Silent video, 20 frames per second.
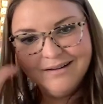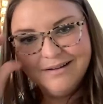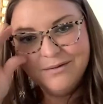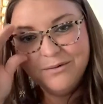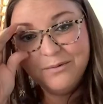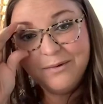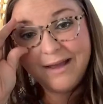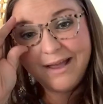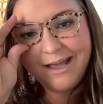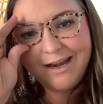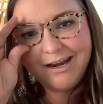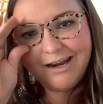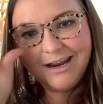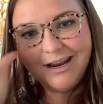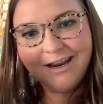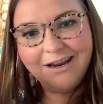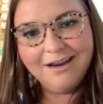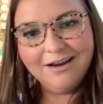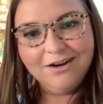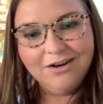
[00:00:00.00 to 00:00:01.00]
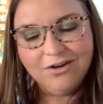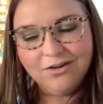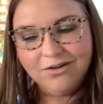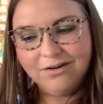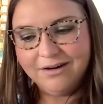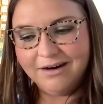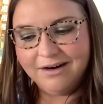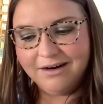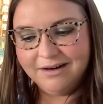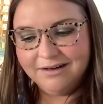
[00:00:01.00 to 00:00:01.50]
Wedding
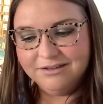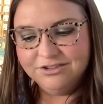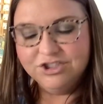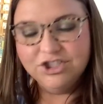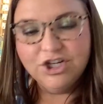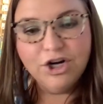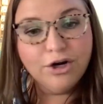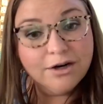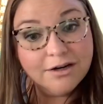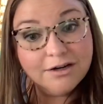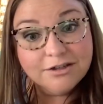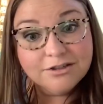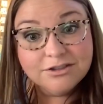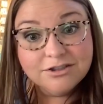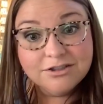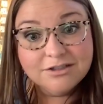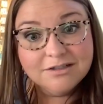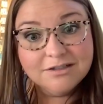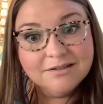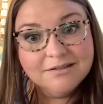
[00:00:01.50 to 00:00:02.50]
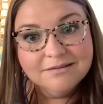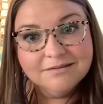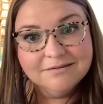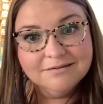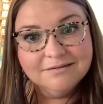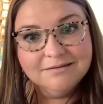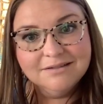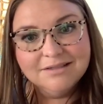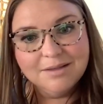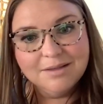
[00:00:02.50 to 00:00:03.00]
or church,
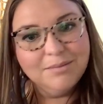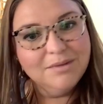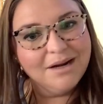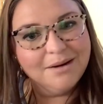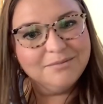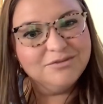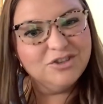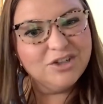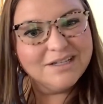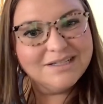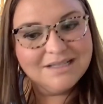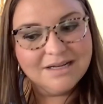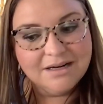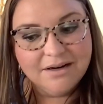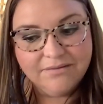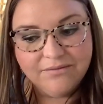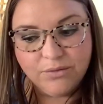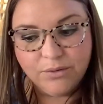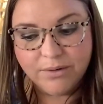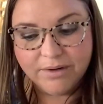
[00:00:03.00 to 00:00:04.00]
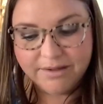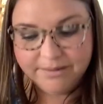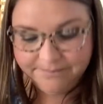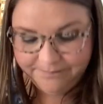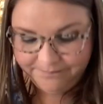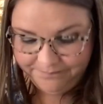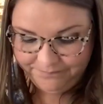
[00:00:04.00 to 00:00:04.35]
something I'm dressing up for.